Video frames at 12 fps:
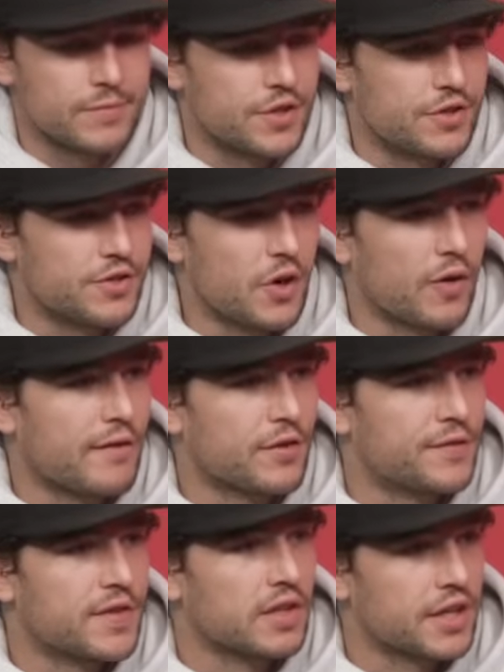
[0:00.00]
you don't ever
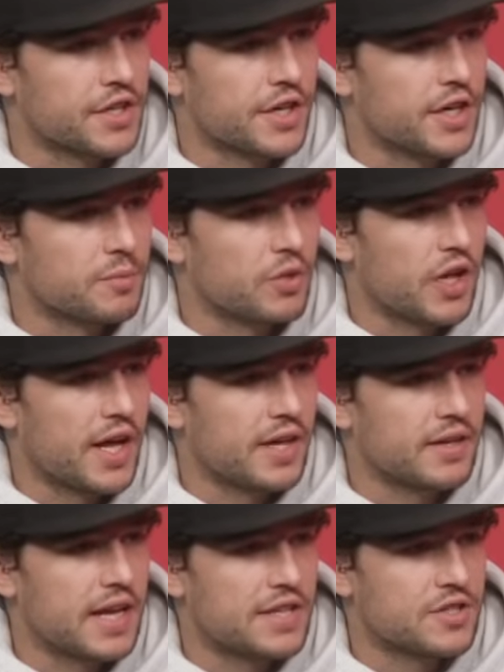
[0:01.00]
feel like you're going to play
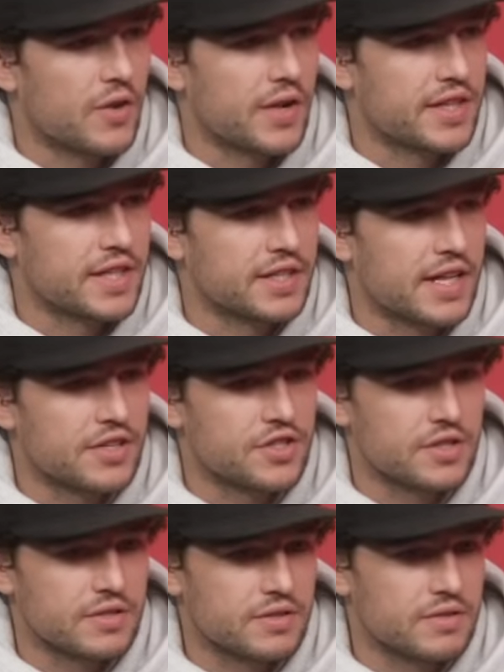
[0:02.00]
and so i think that
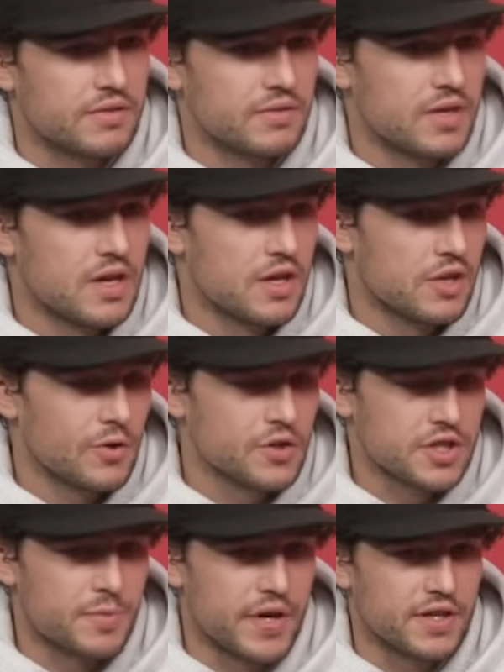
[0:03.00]
just those
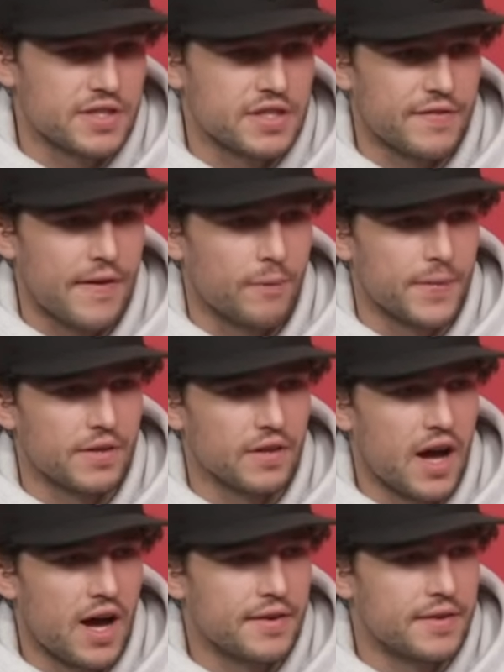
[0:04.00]
experiences have helped me a
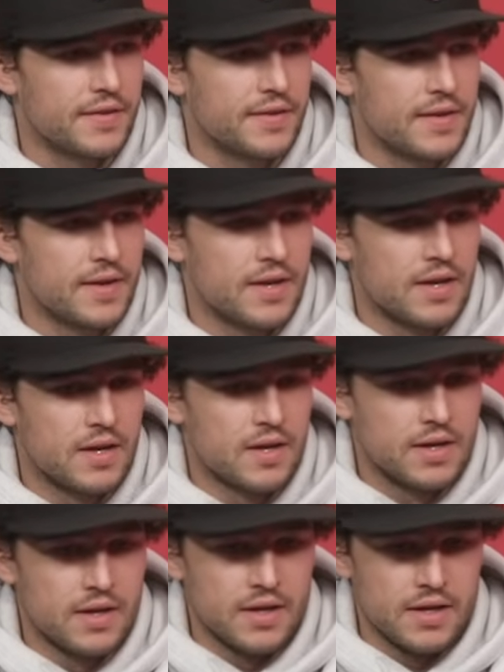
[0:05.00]
lot and
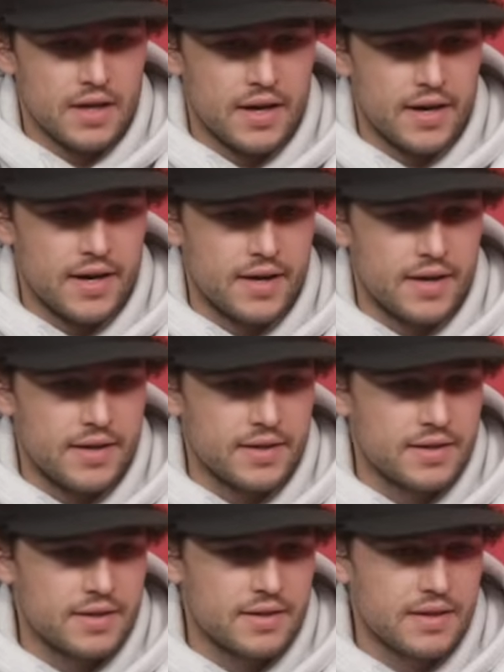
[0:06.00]
uh,
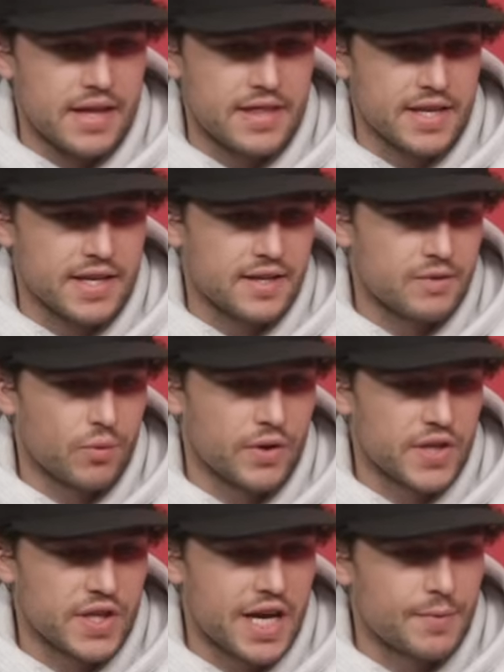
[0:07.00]
i think one
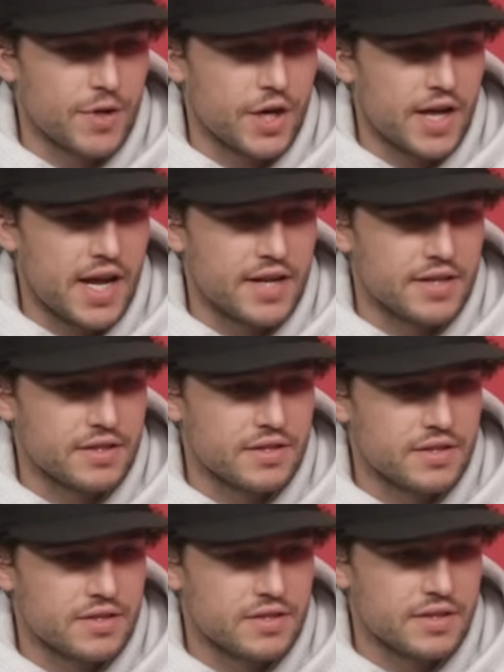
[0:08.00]
thing that i'm good at
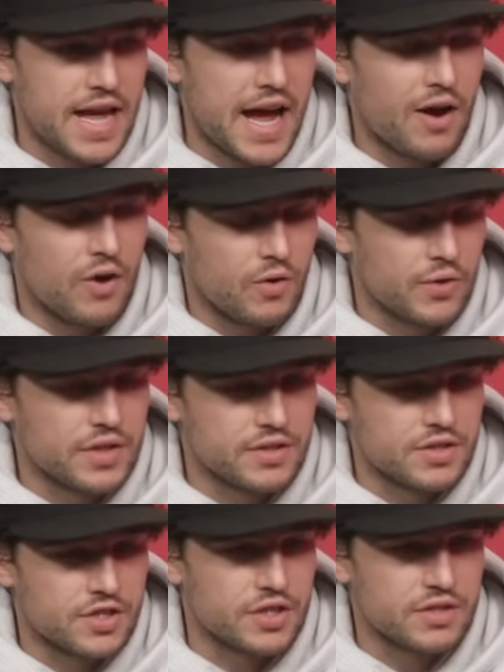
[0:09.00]
is now
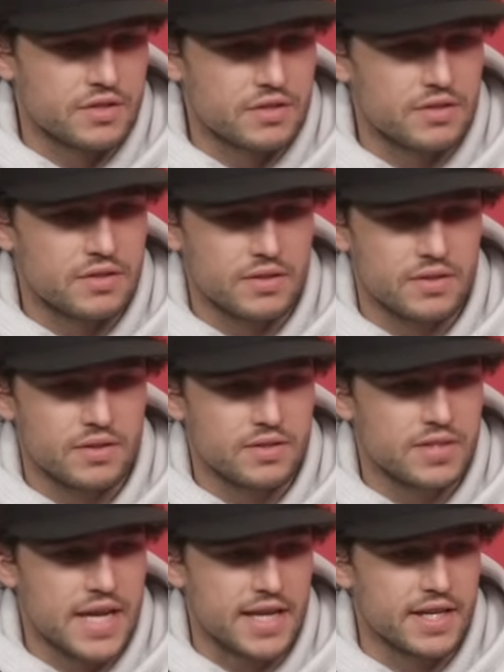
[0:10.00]
is just
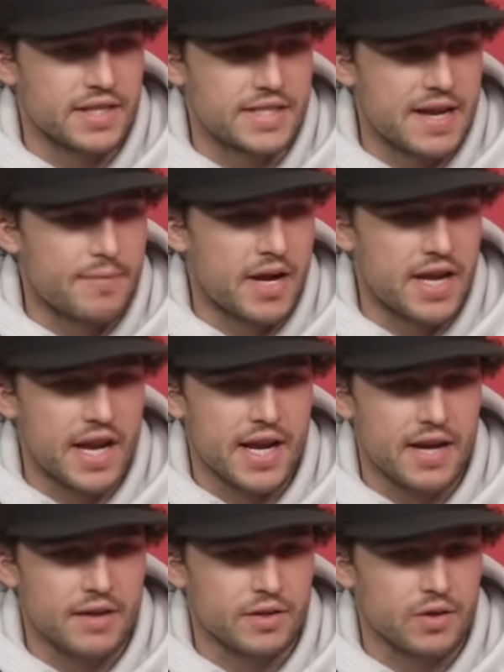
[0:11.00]
taking it day by
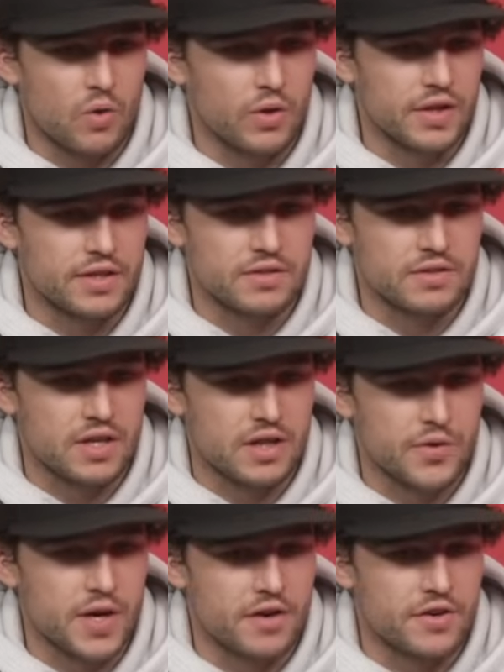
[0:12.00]
day a goalie is a
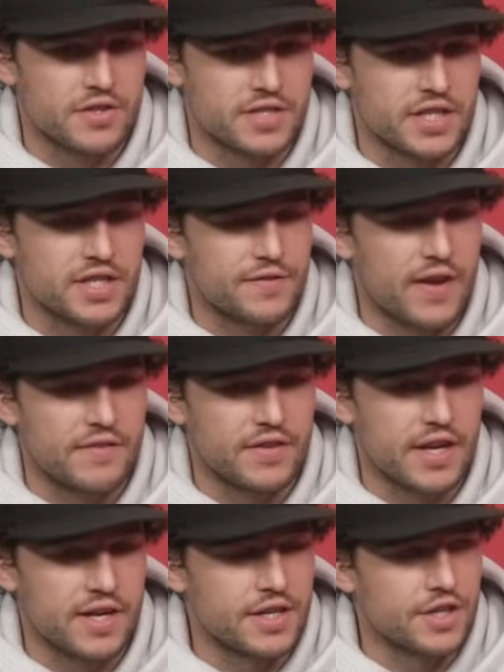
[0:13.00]
365
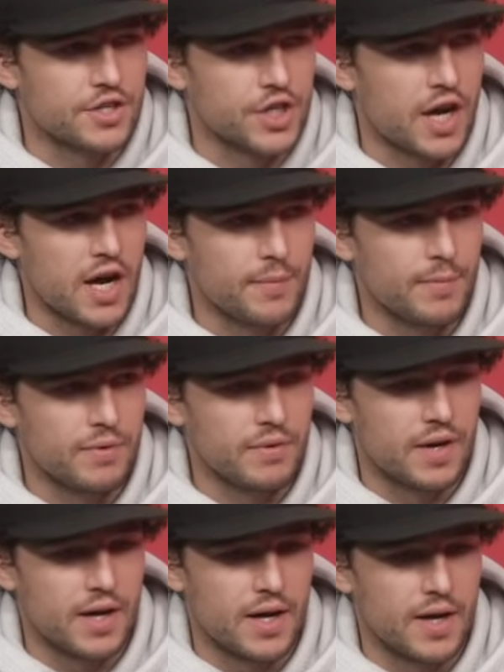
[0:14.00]
day a year job
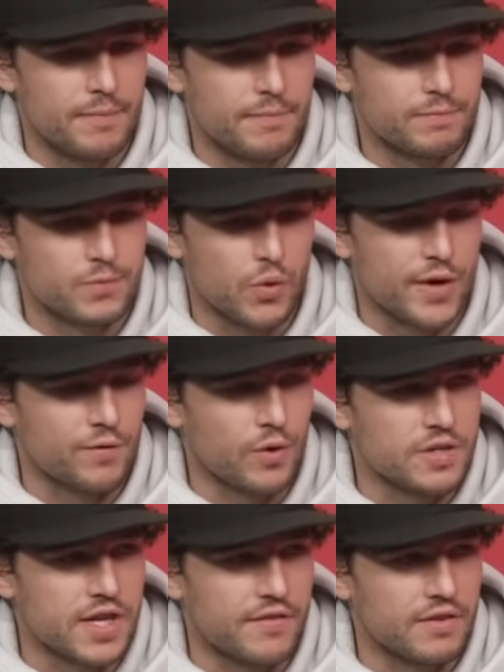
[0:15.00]

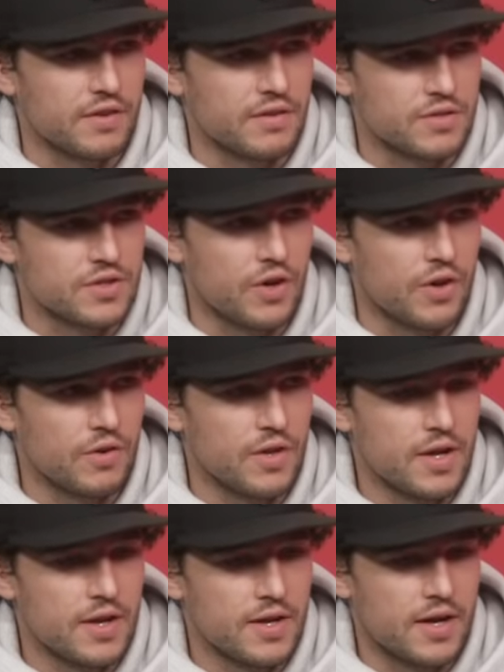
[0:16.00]
24-7 um, so
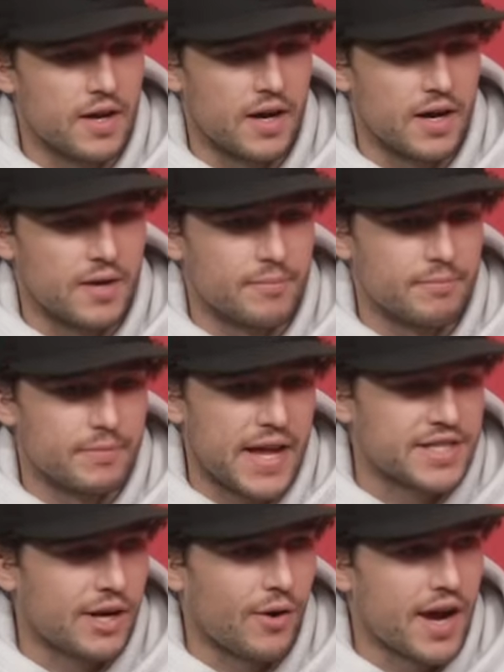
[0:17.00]
um,
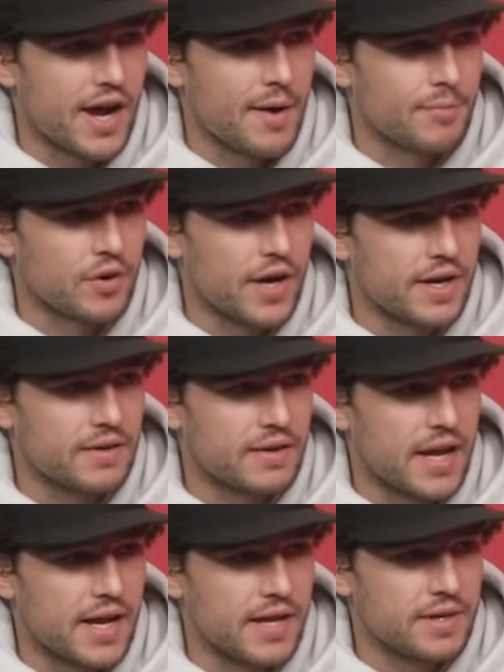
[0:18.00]
that's how i operate
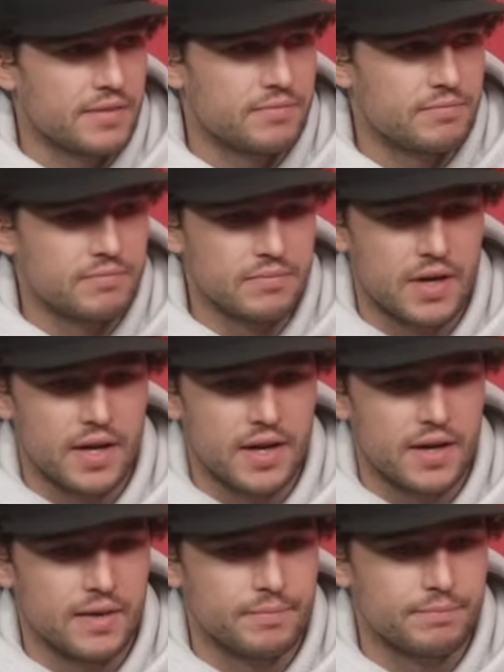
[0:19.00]
i
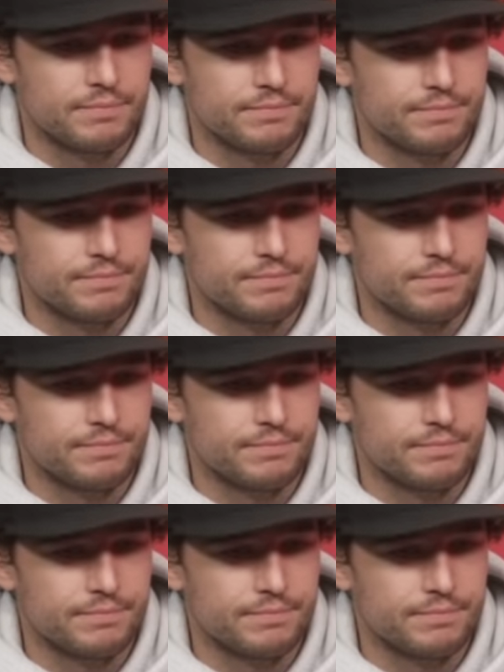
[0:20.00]
um,